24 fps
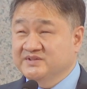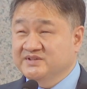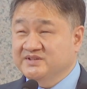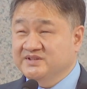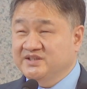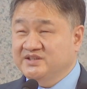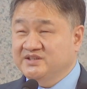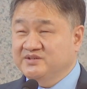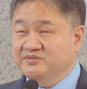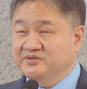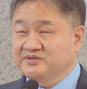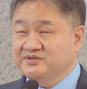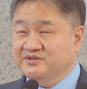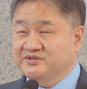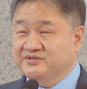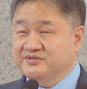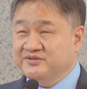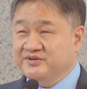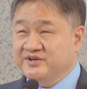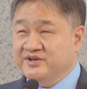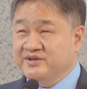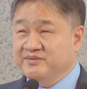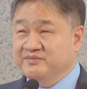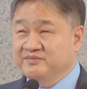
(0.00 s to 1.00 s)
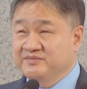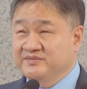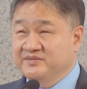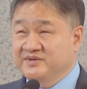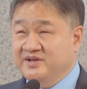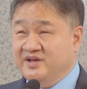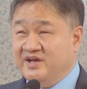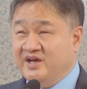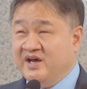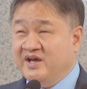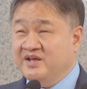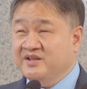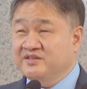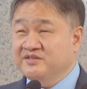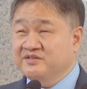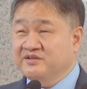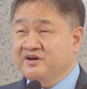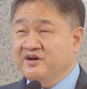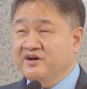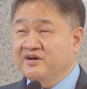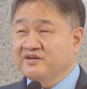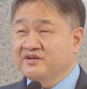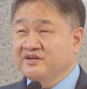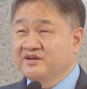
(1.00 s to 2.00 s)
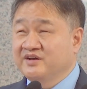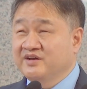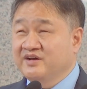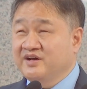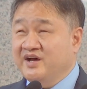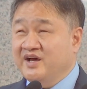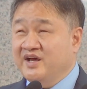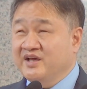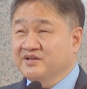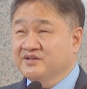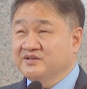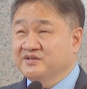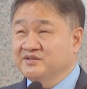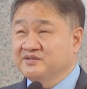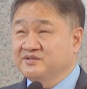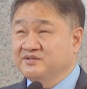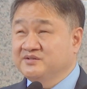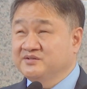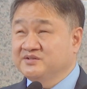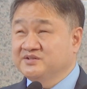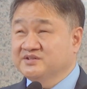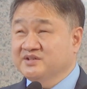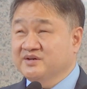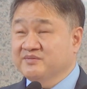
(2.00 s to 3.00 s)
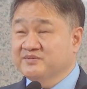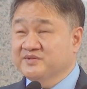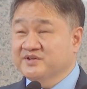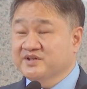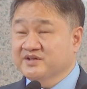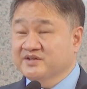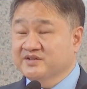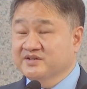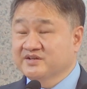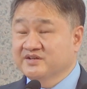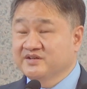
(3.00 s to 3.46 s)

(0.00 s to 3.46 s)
This was a dream. I thought I could do something.